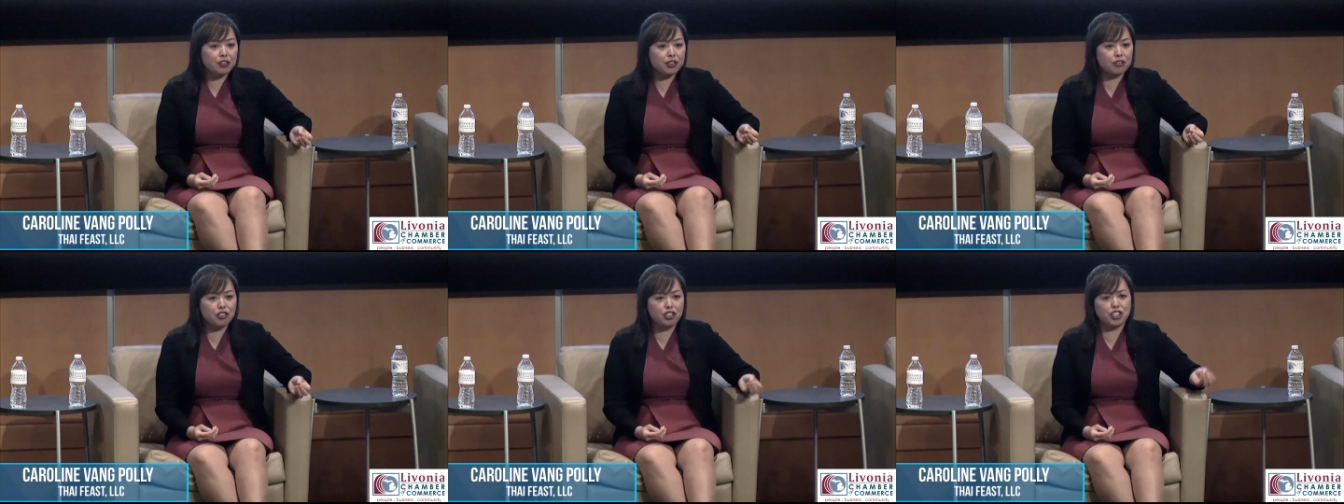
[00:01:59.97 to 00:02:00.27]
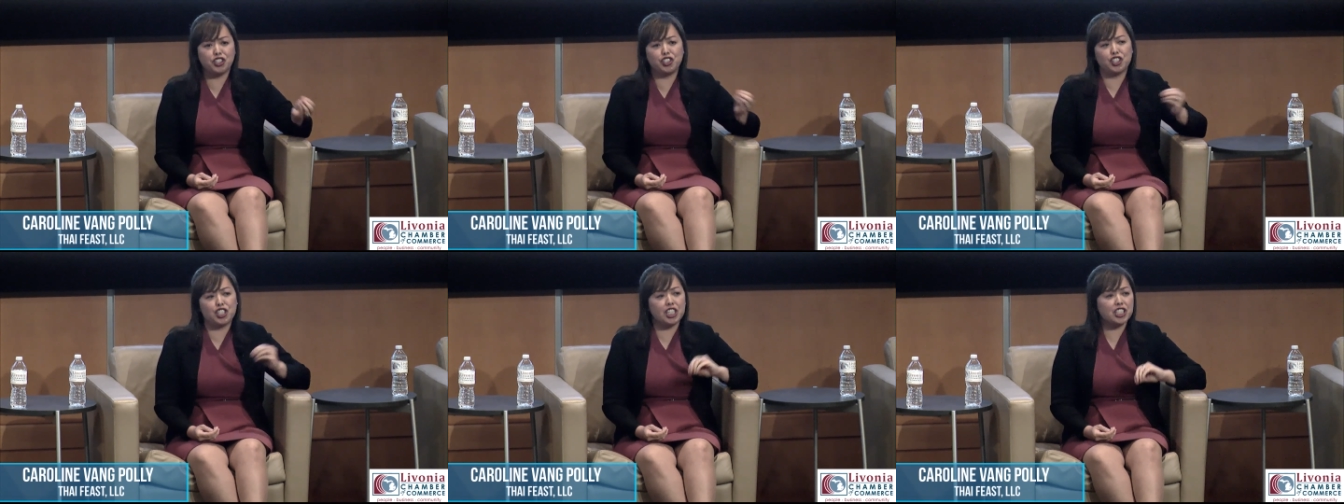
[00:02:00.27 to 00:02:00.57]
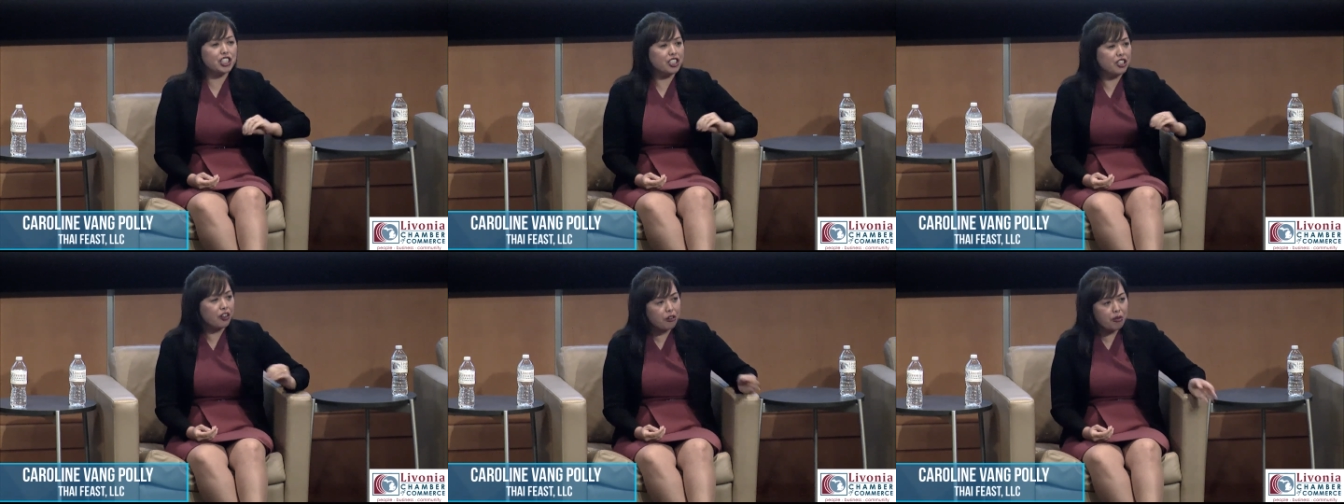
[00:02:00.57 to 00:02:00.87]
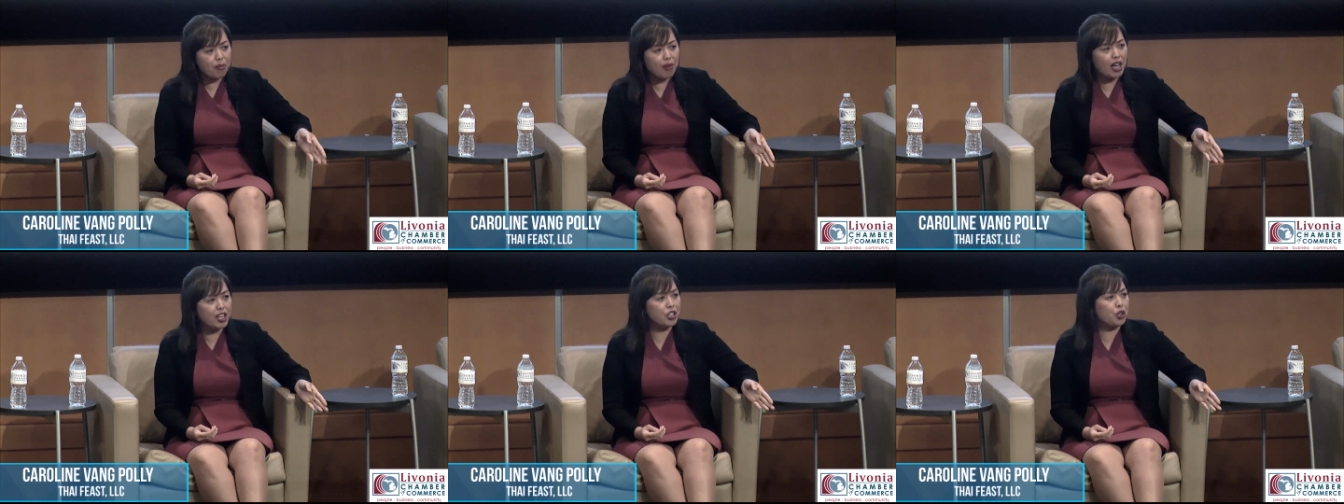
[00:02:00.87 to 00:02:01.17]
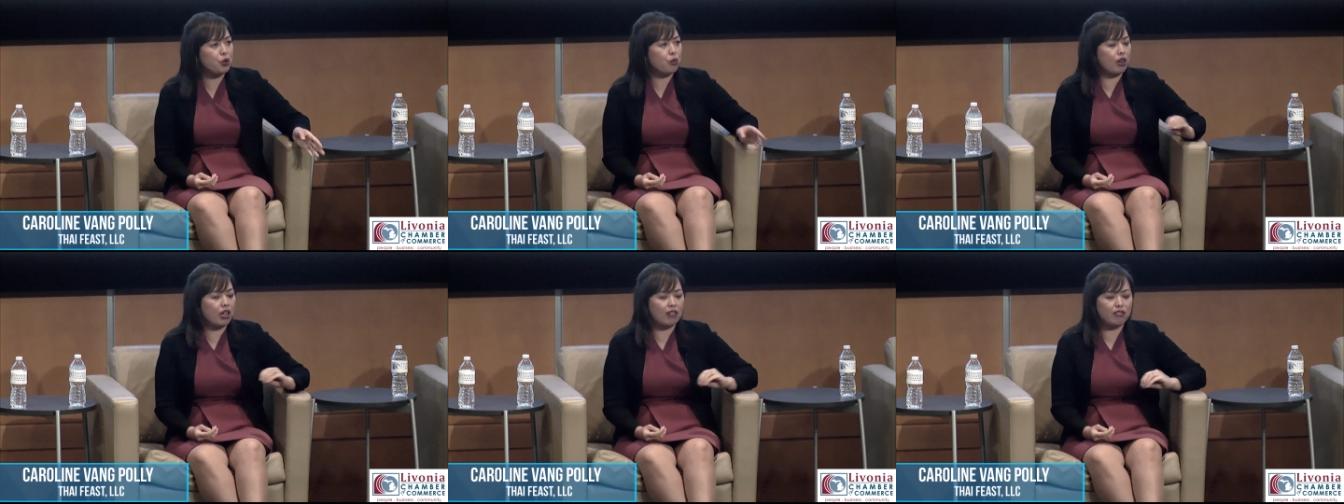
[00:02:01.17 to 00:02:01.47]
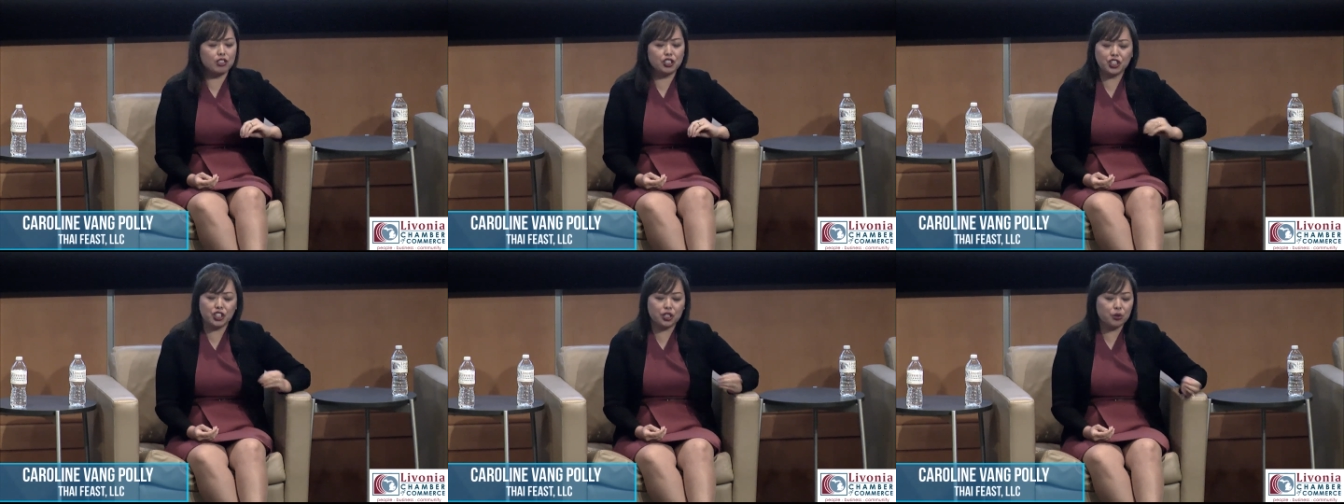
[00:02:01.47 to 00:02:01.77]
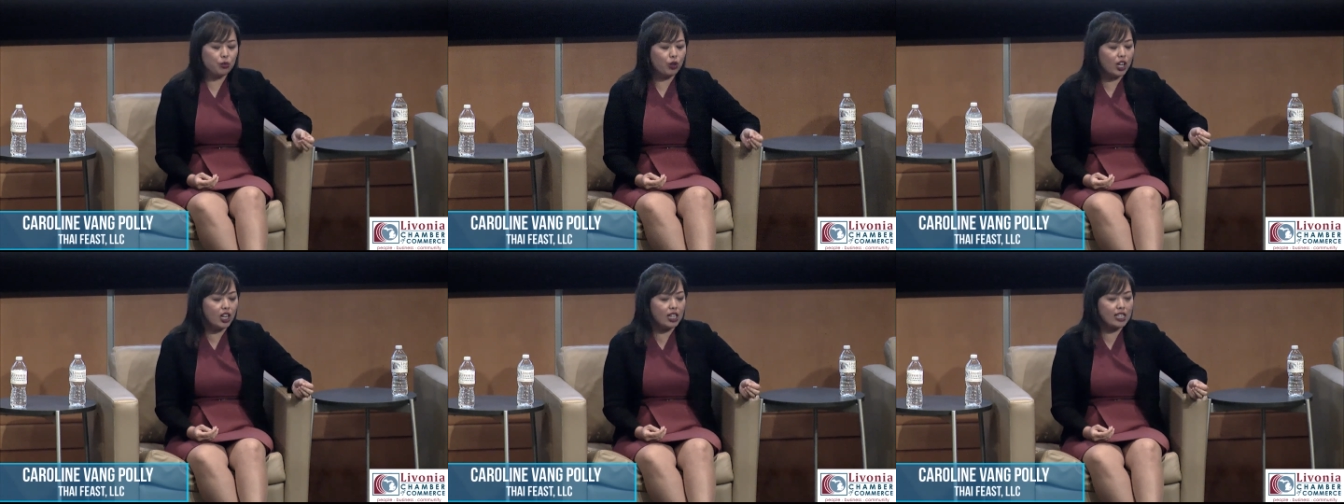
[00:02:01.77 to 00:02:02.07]
she's changing her menu whenever she
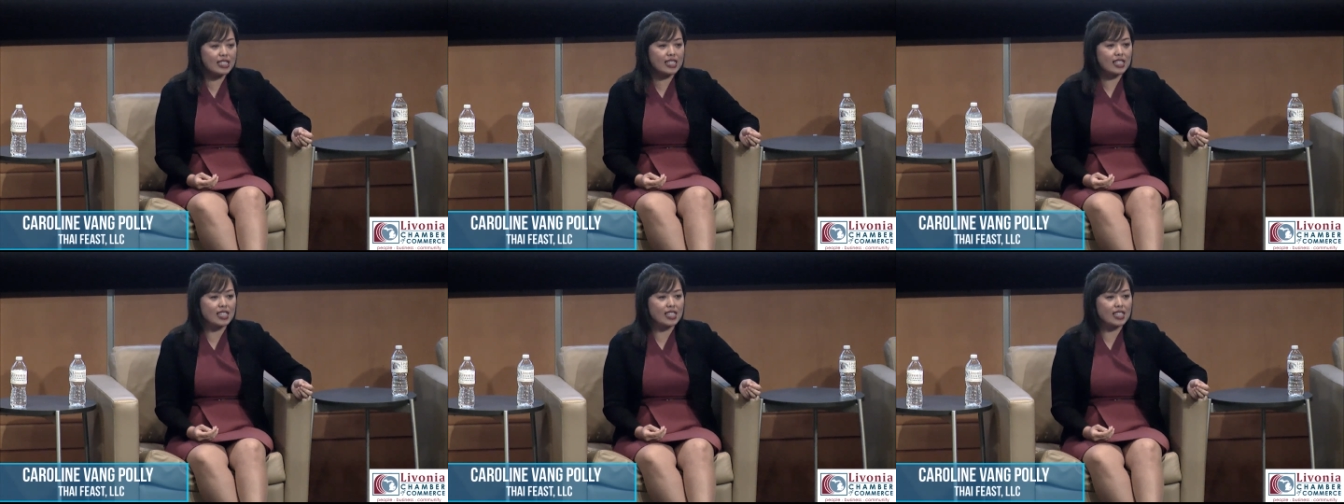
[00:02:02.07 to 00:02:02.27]
wants.